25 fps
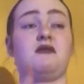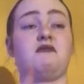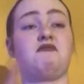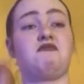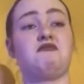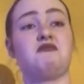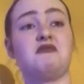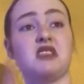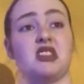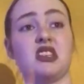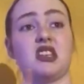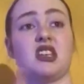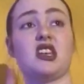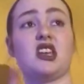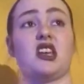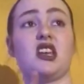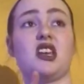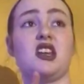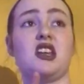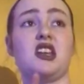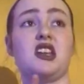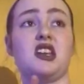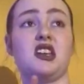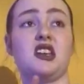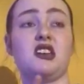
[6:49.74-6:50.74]
And
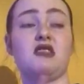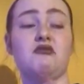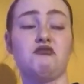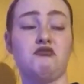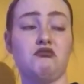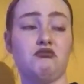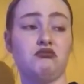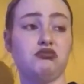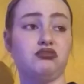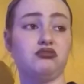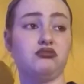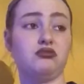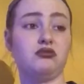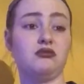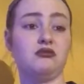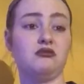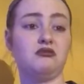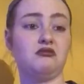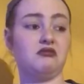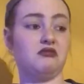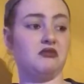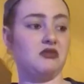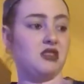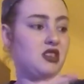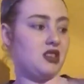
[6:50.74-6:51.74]
she thinks
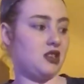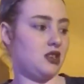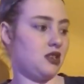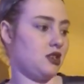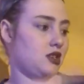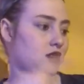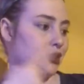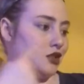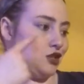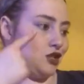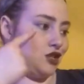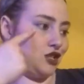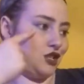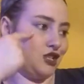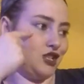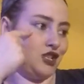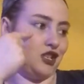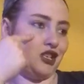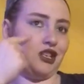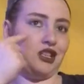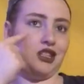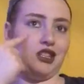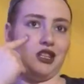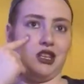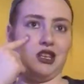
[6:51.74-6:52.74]
this has to be a good
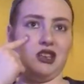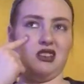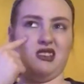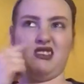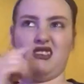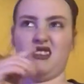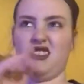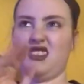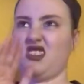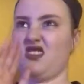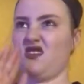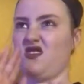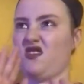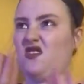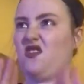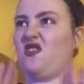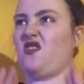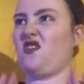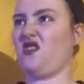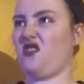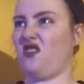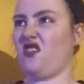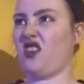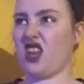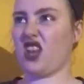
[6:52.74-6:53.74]
idea because just
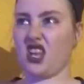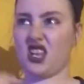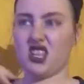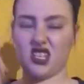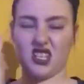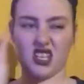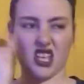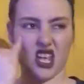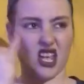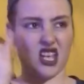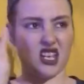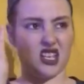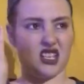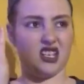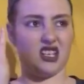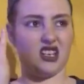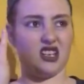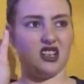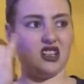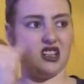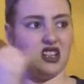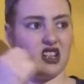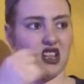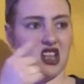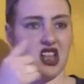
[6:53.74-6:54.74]
look at the way he
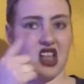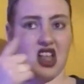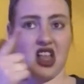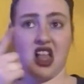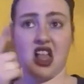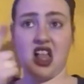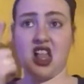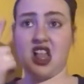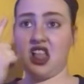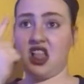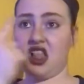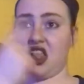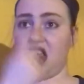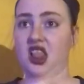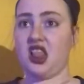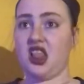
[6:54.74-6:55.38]
shares in meetings.